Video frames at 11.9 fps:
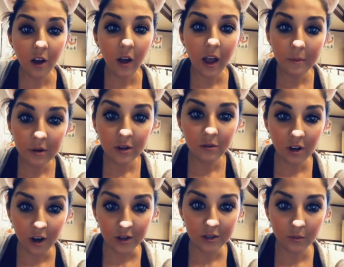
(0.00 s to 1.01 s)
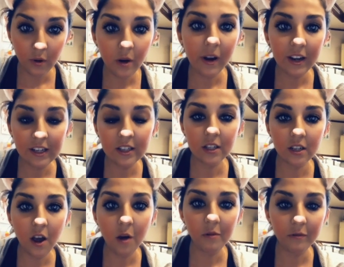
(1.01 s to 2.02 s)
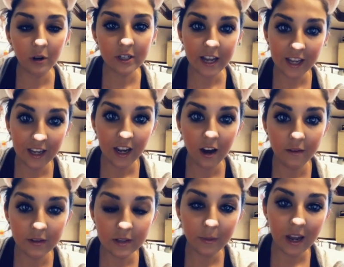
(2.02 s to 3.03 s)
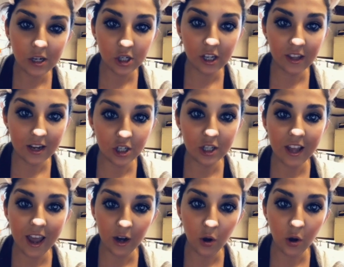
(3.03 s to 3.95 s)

I'm a new nurse. What do I need to know before taking care of this patient that just had a